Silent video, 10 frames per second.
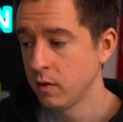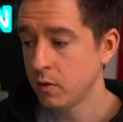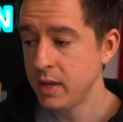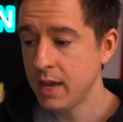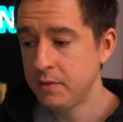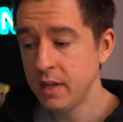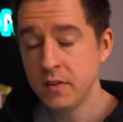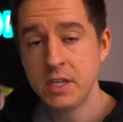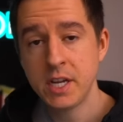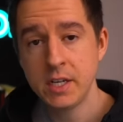So we have
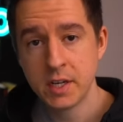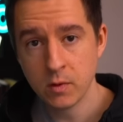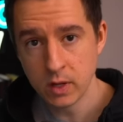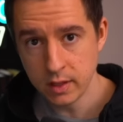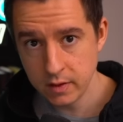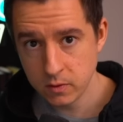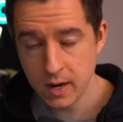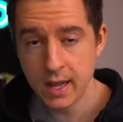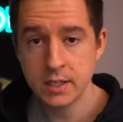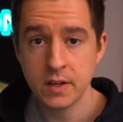Disney changing release
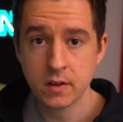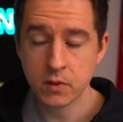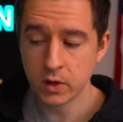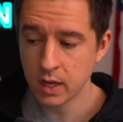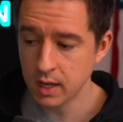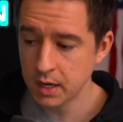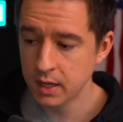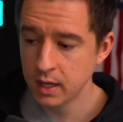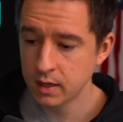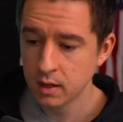strategies of their
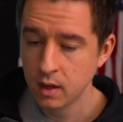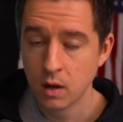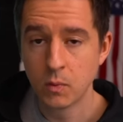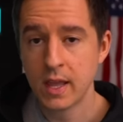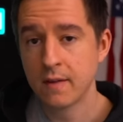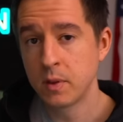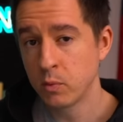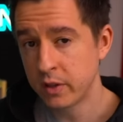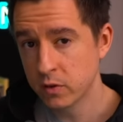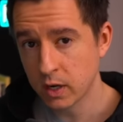content. We have them
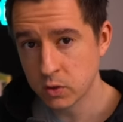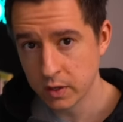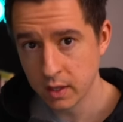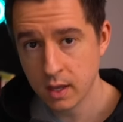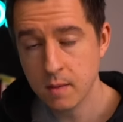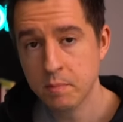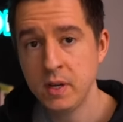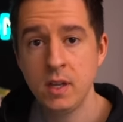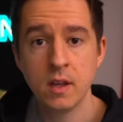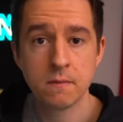restructuring the
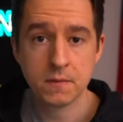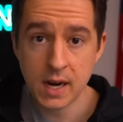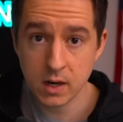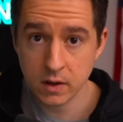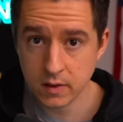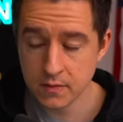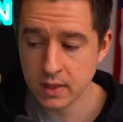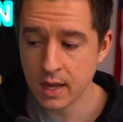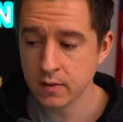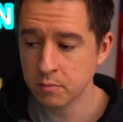company, firing seven
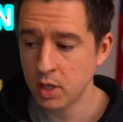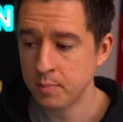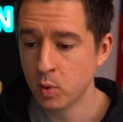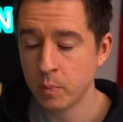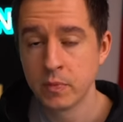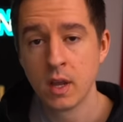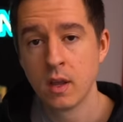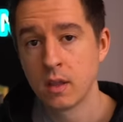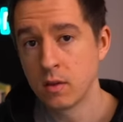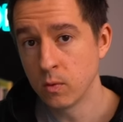thousand people.
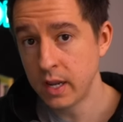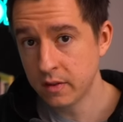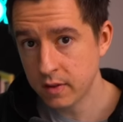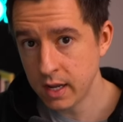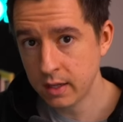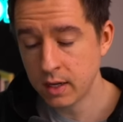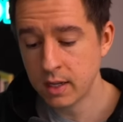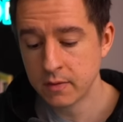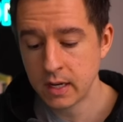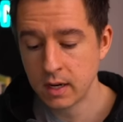They're reinstating the
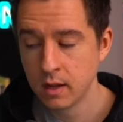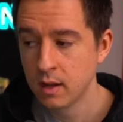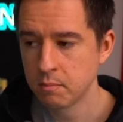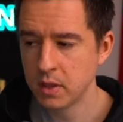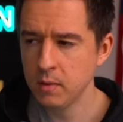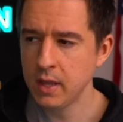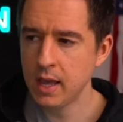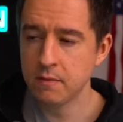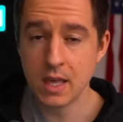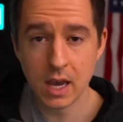dividend. But then we
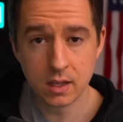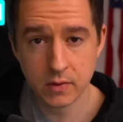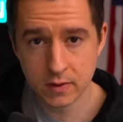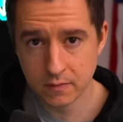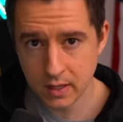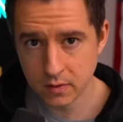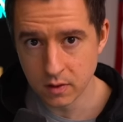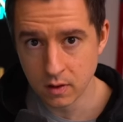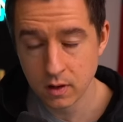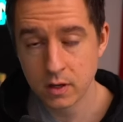have the activist
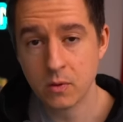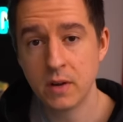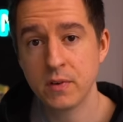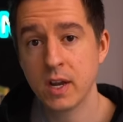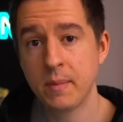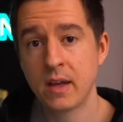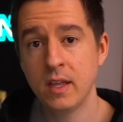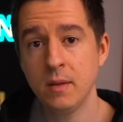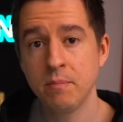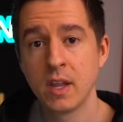investor. Don't want to forget about
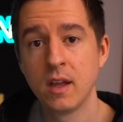him,